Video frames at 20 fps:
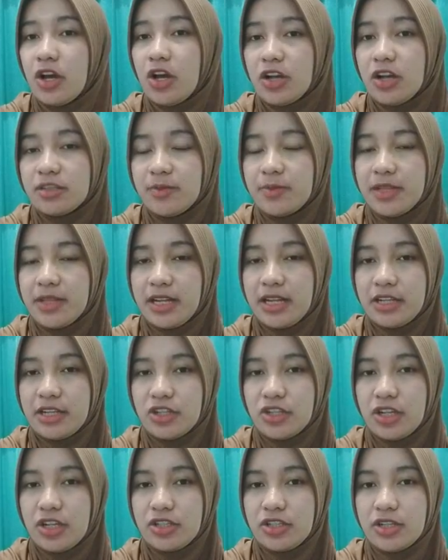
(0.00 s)

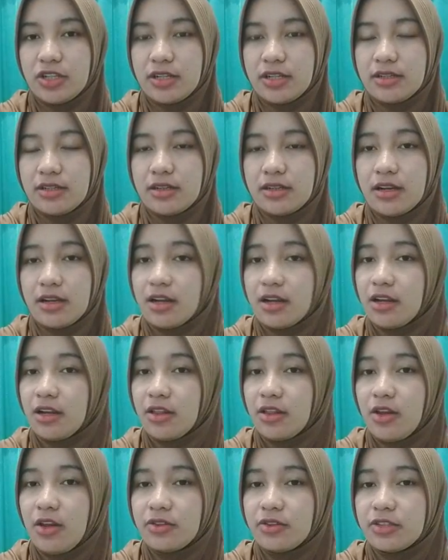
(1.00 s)
hospitalization,
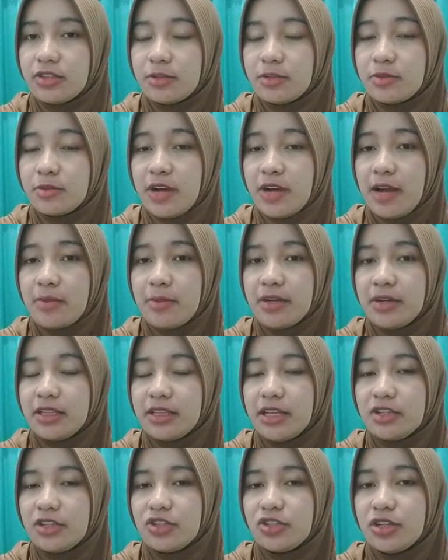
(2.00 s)
long-term
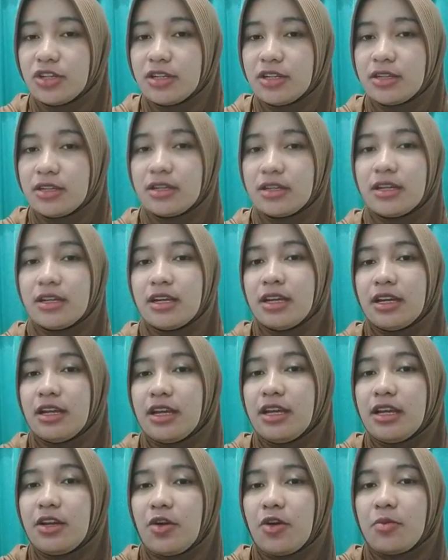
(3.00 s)
rehabilitation,
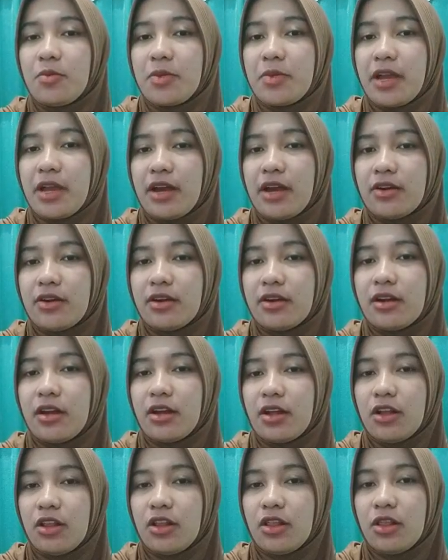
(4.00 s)
in-home care,
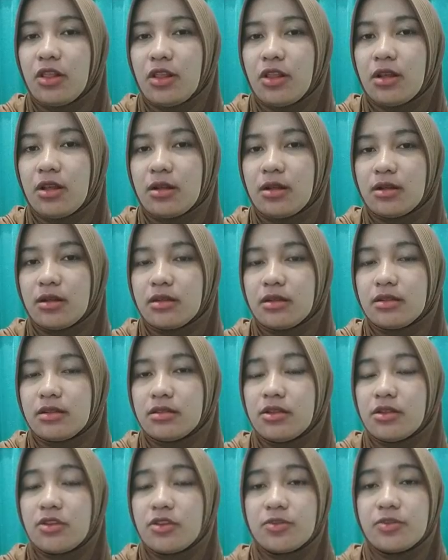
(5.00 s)

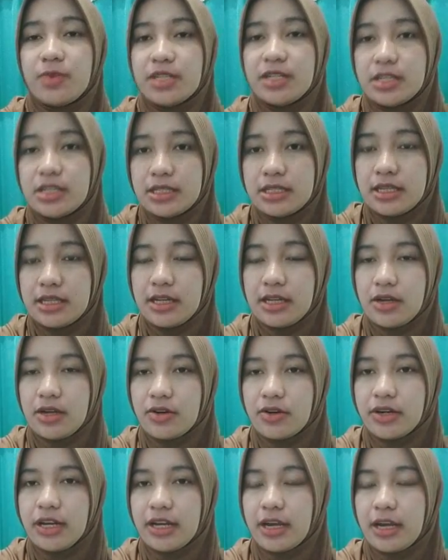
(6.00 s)
lost wages and
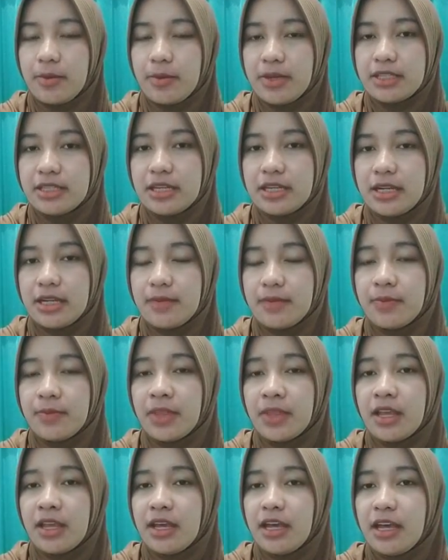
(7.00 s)
earning capacity,
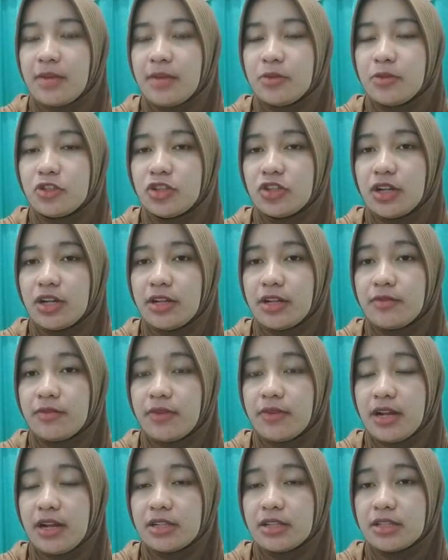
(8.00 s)
emotional and
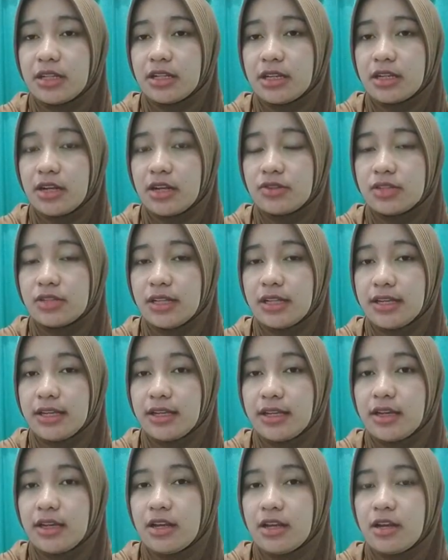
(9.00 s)
financial
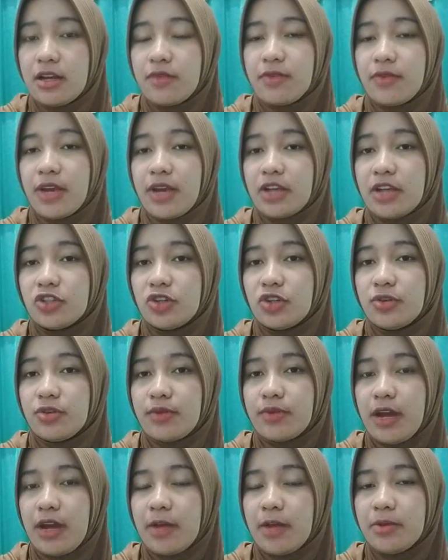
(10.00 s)
counseling,
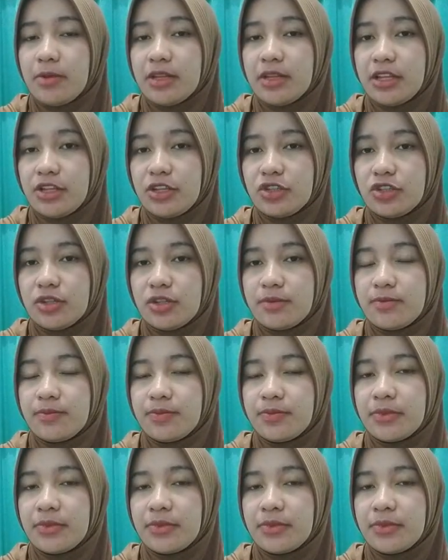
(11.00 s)
vocational rehabilitation.